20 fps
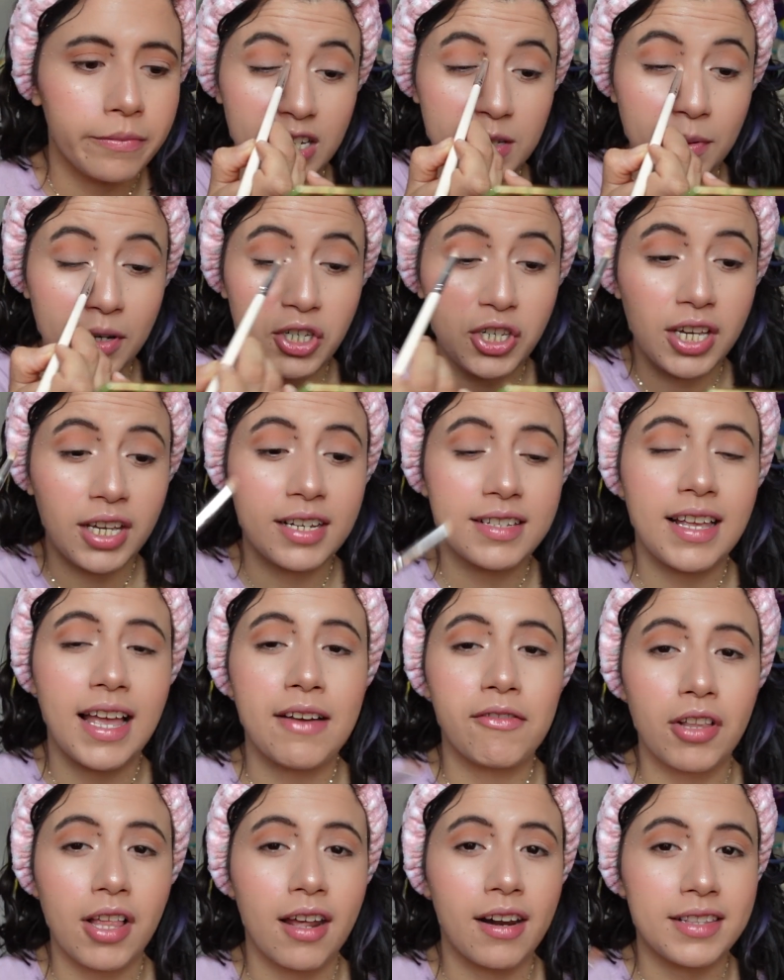Especially because I
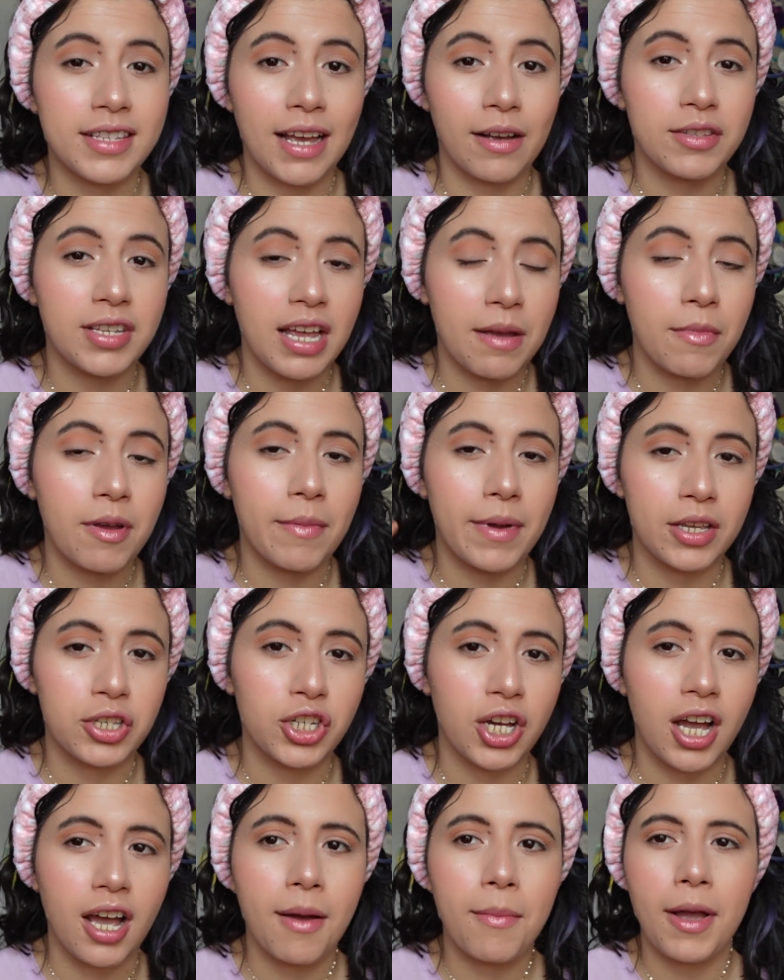have a lot of downtime at my
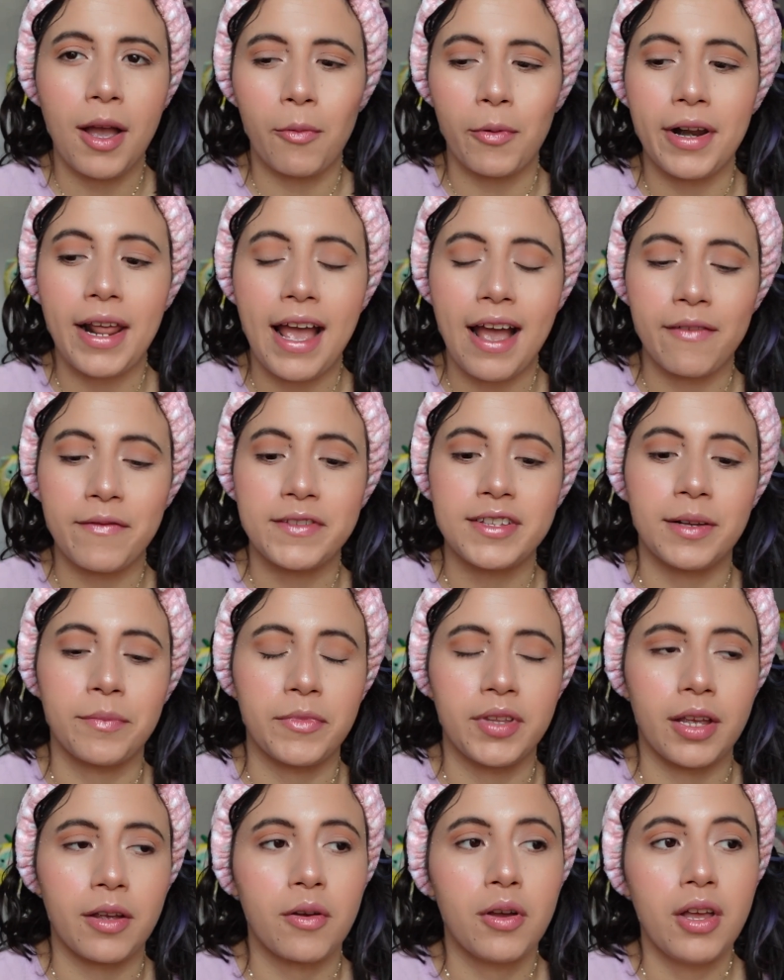job, I want to have
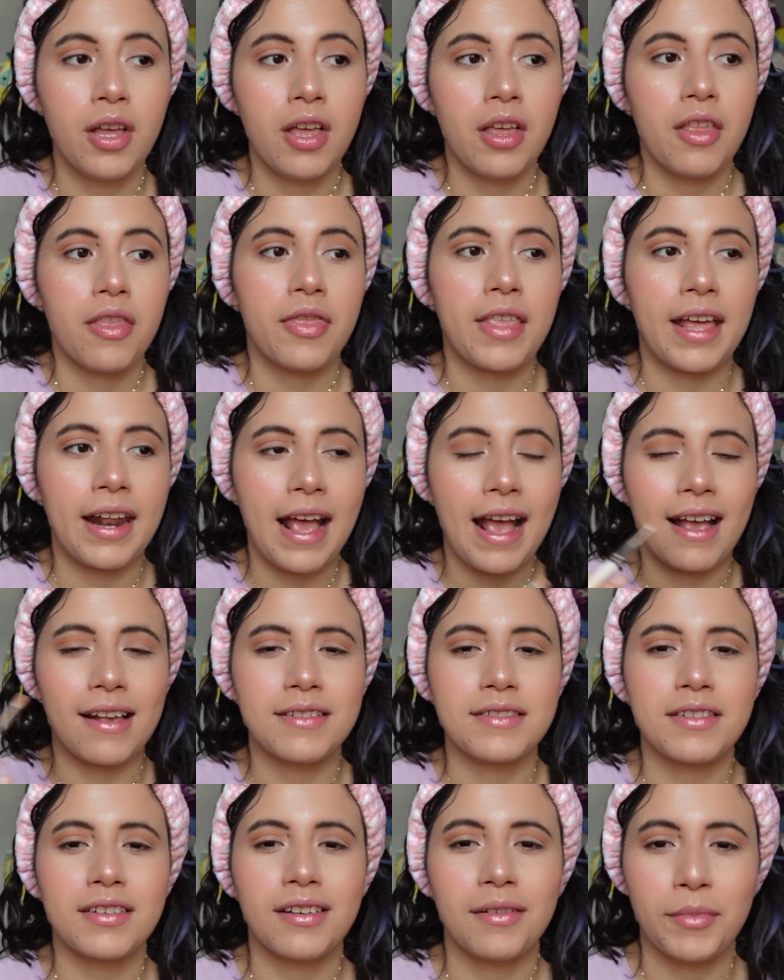something that
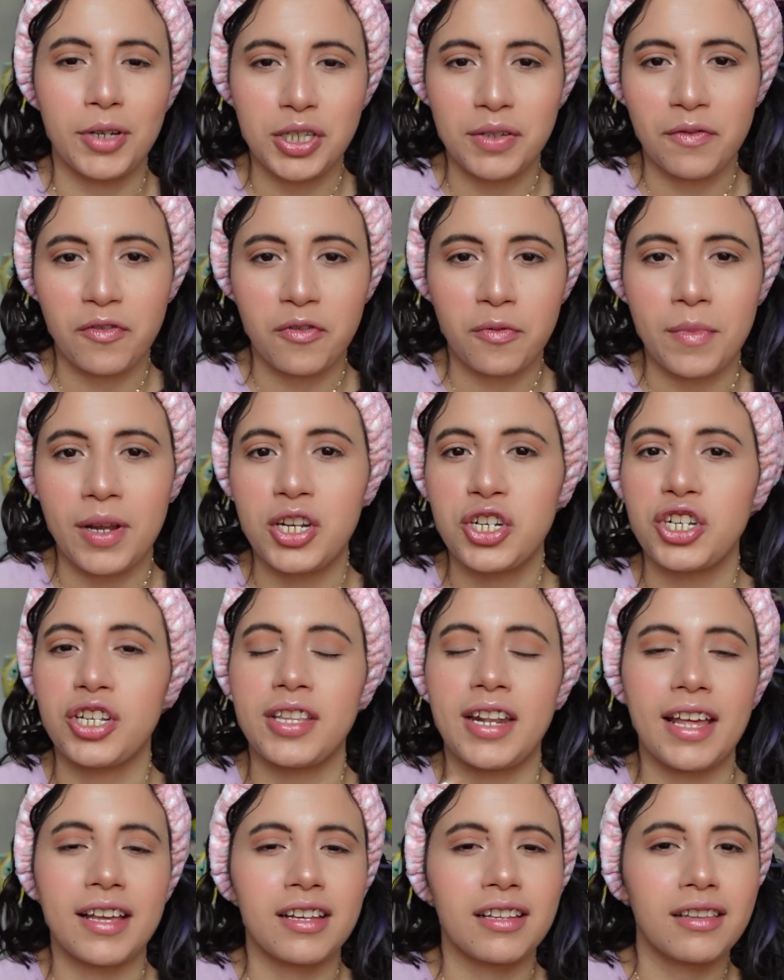has a bunch of information
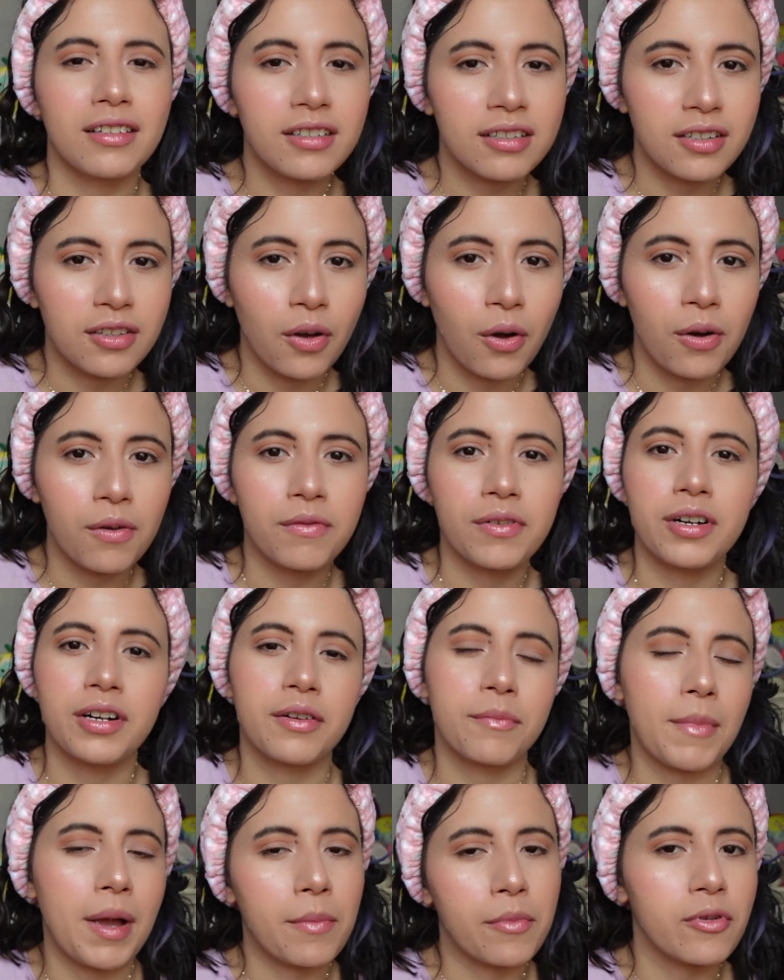that I could look over,
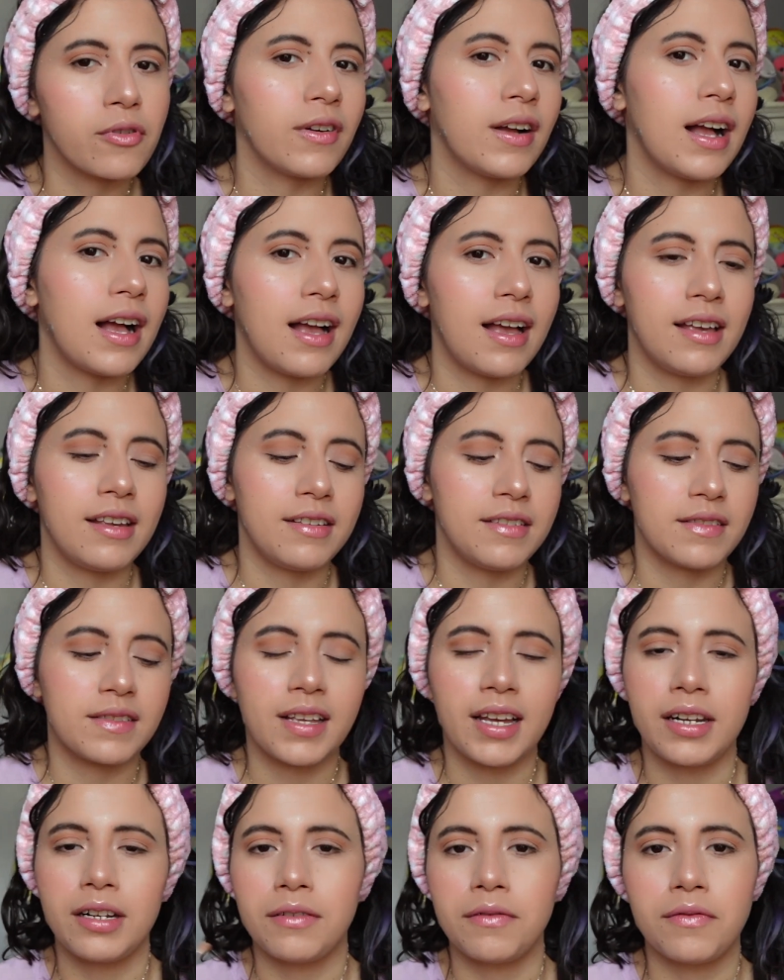memorize,
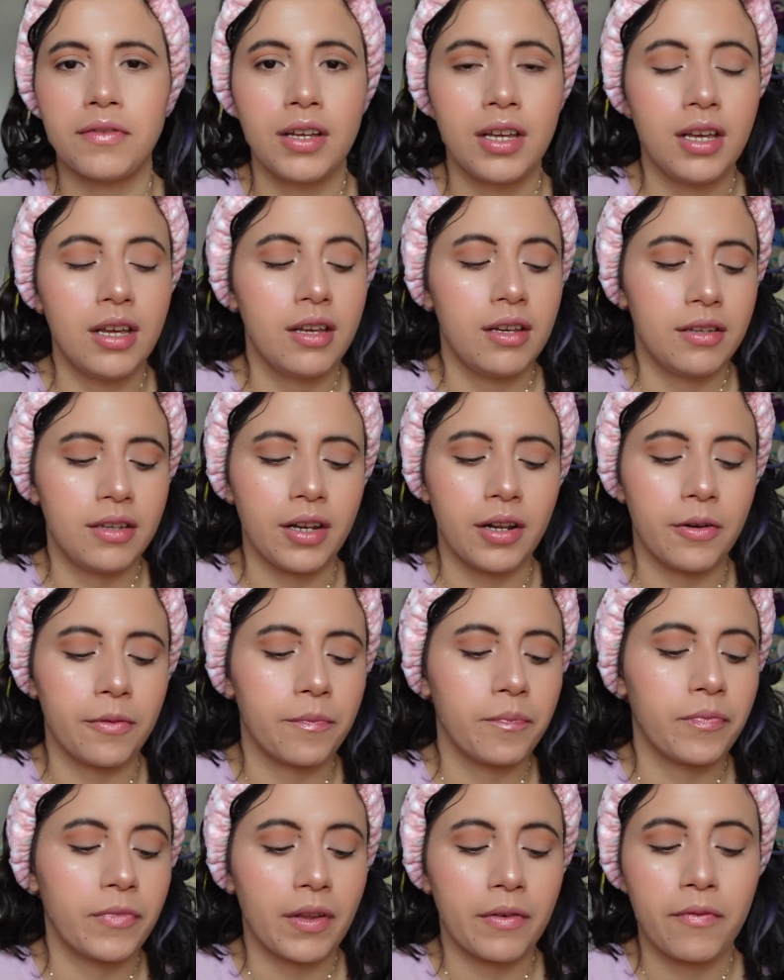kind of, you know,
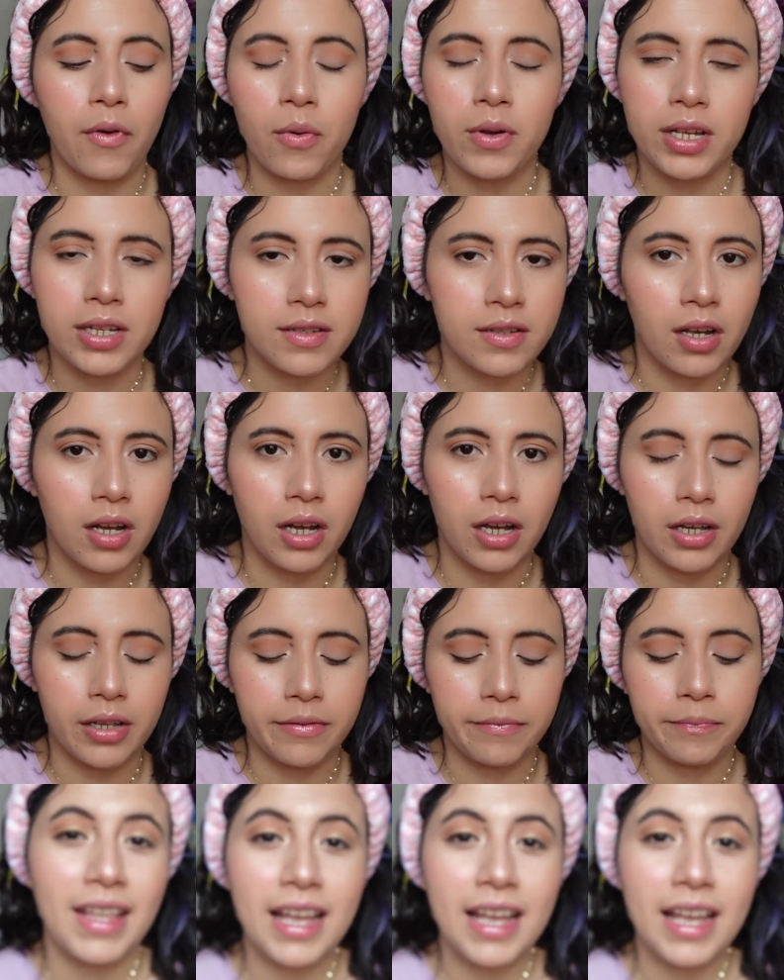focus on.